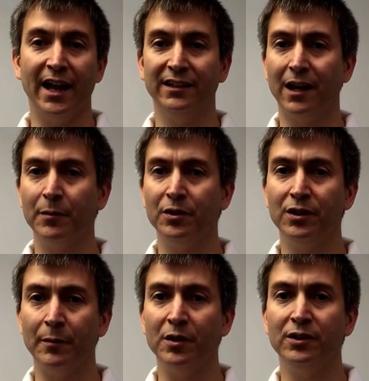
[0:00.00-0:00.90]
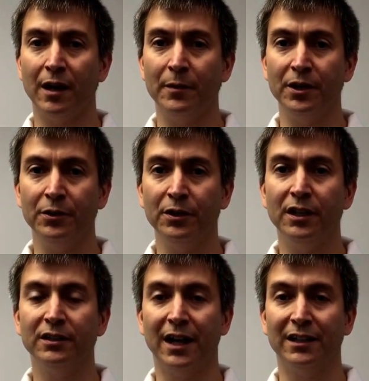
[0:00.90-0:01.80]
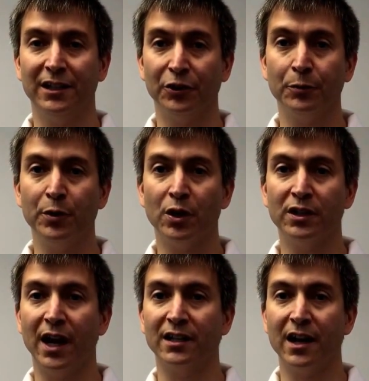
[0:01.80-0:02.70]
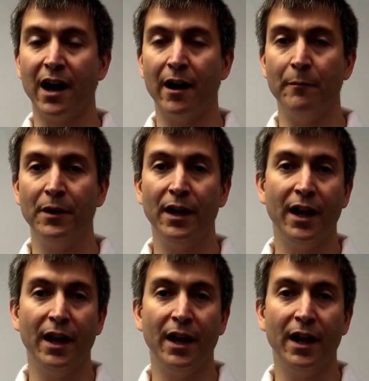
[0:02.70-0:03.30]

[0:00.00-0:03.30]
at www.deltapure.com